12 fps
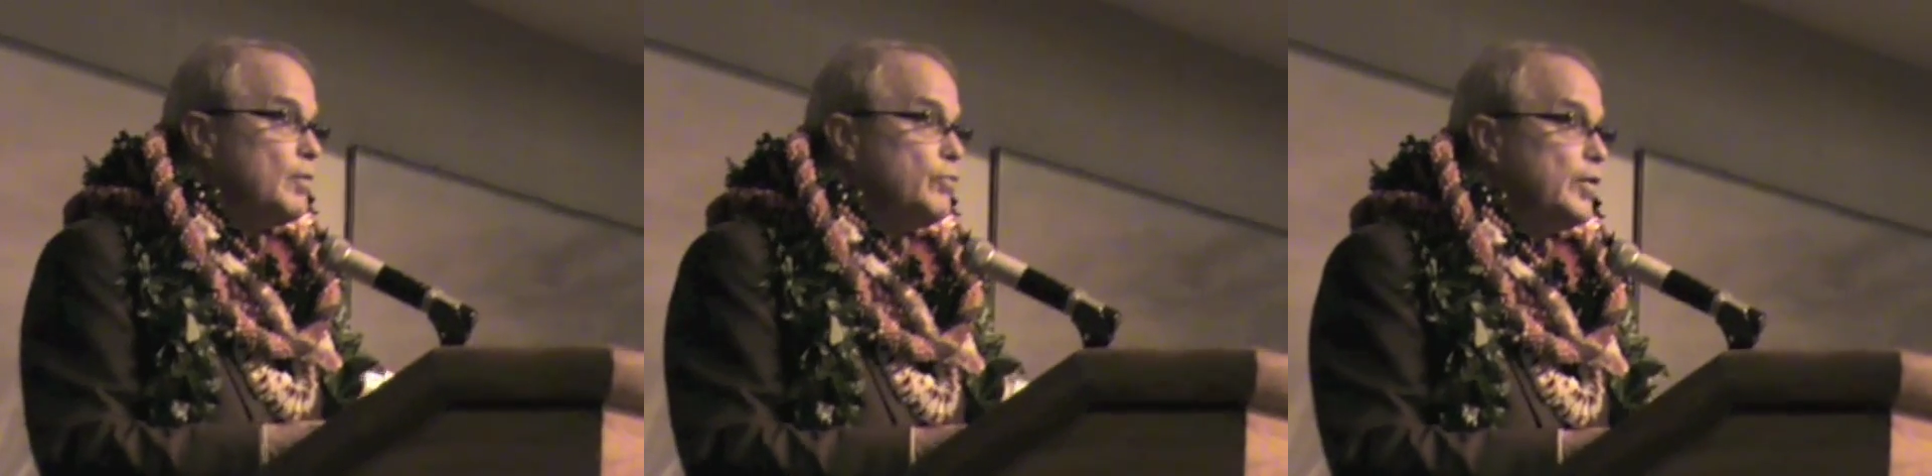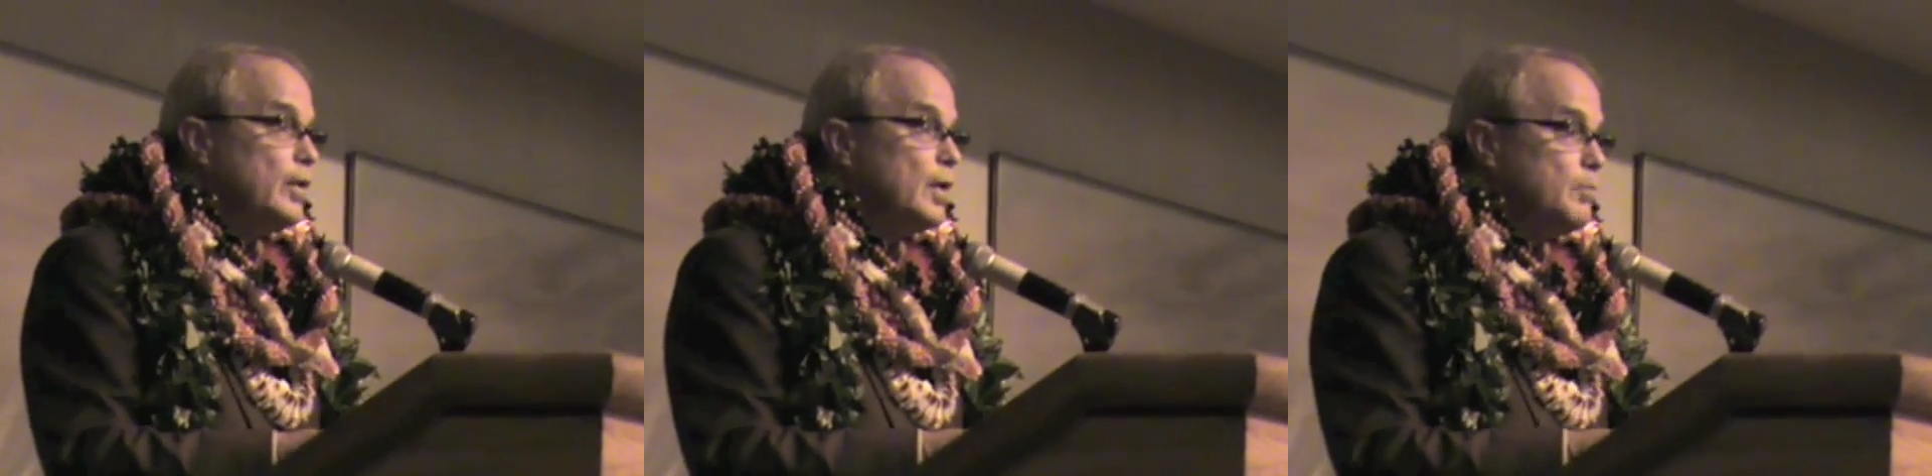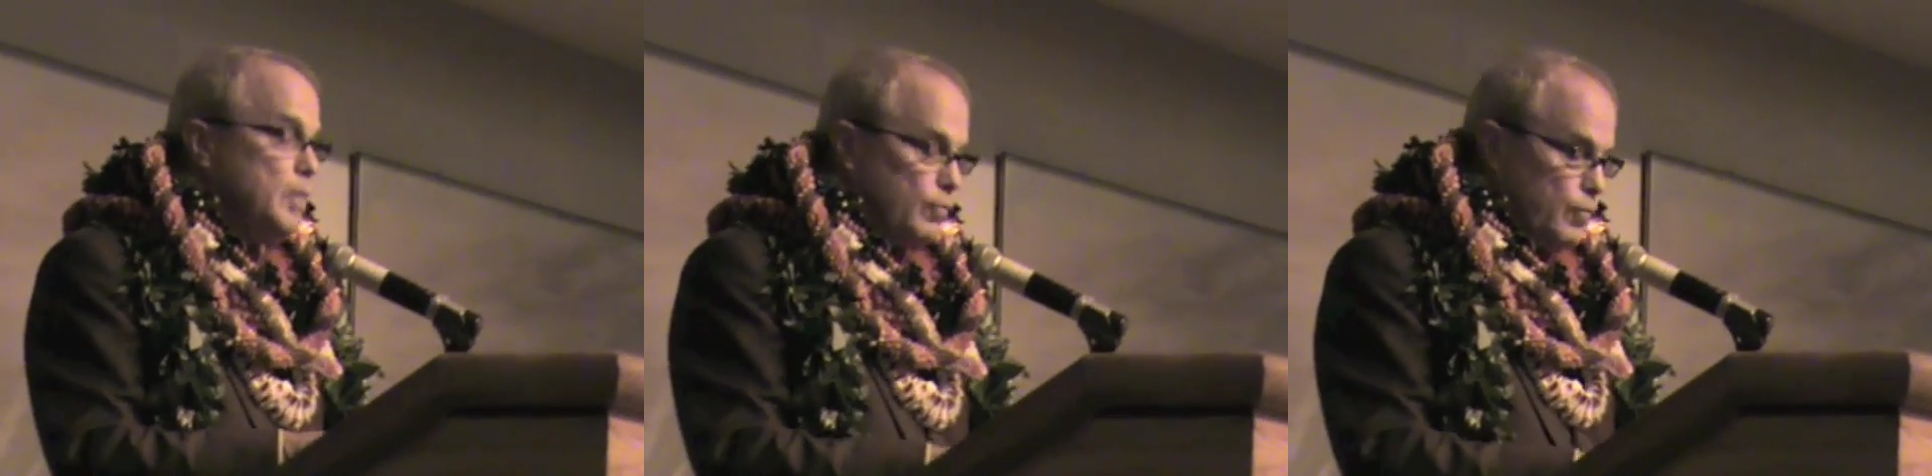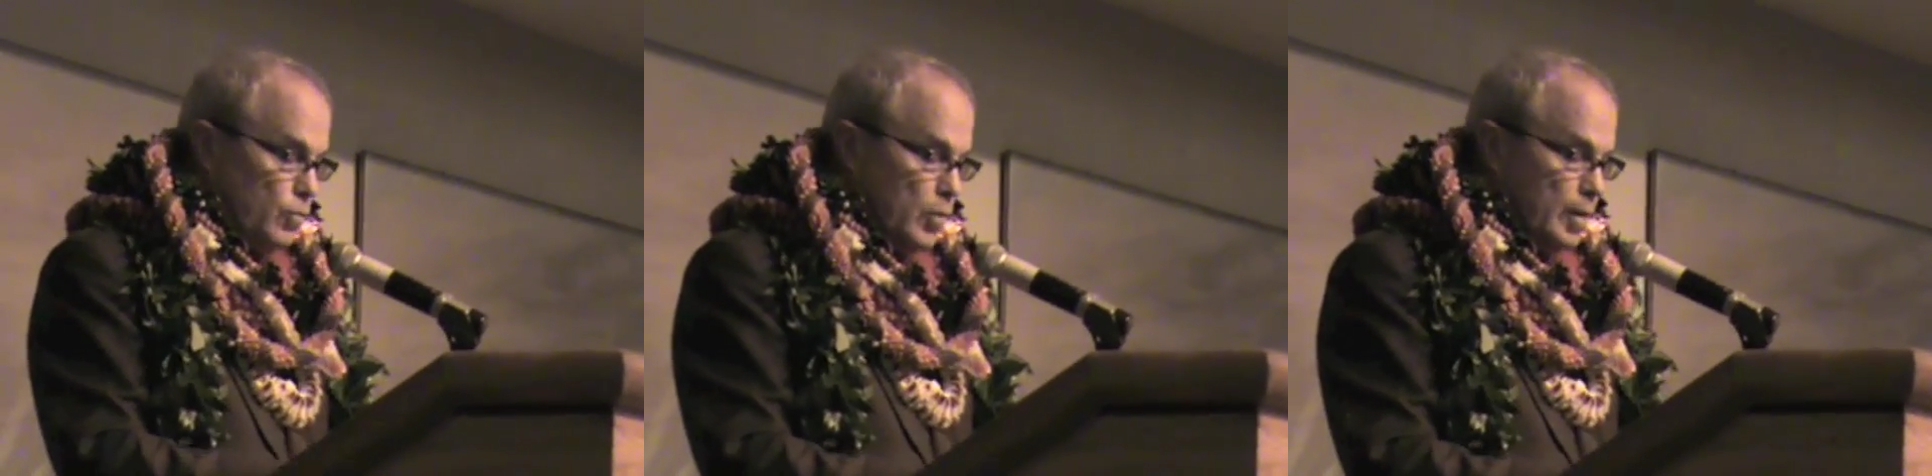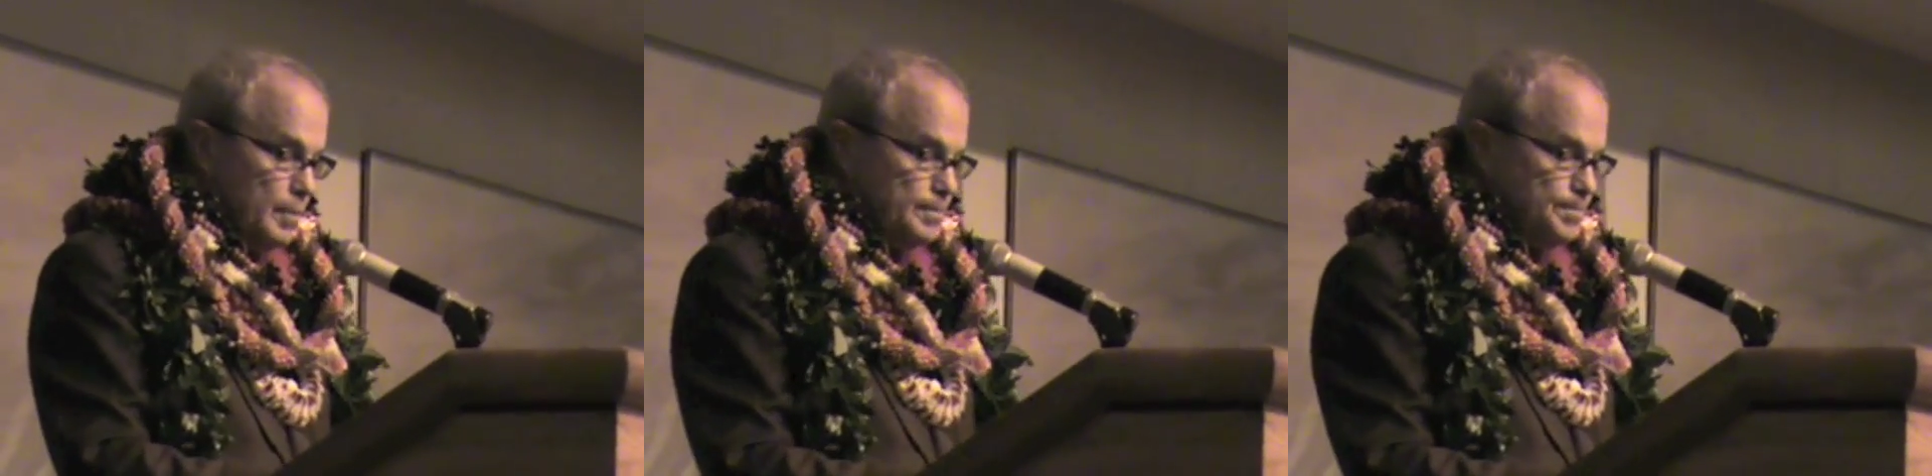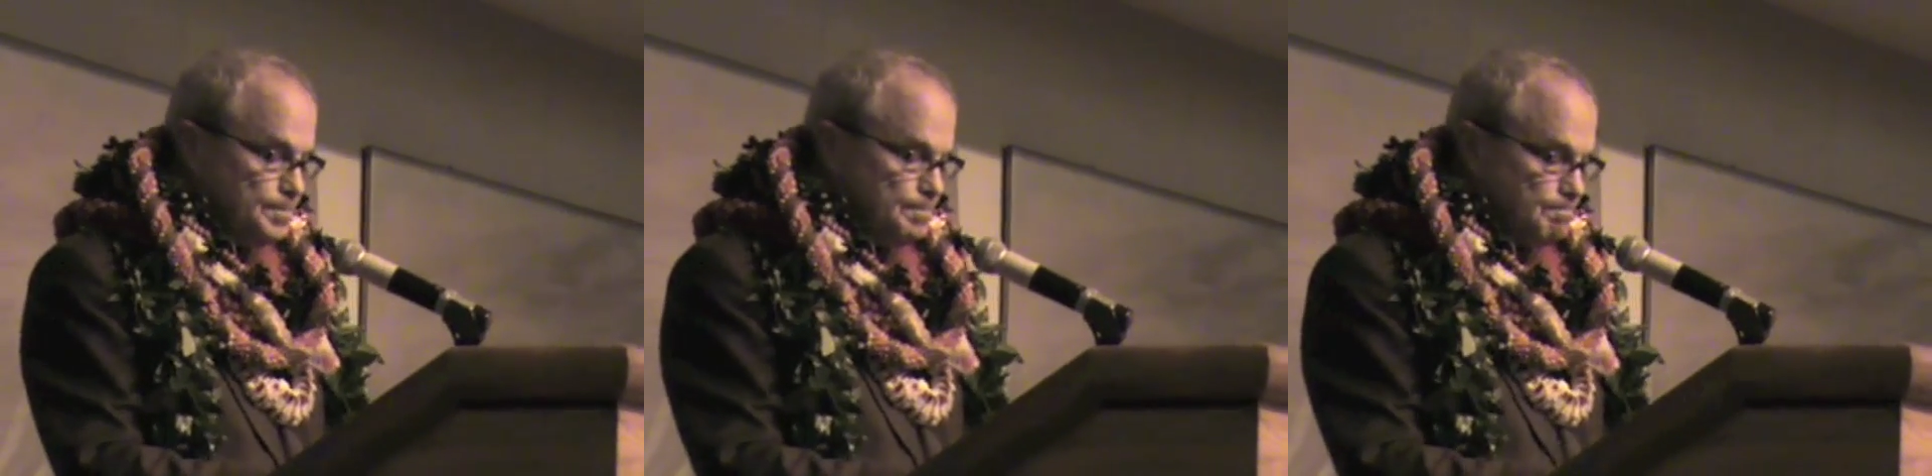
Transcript: of feeling before. Do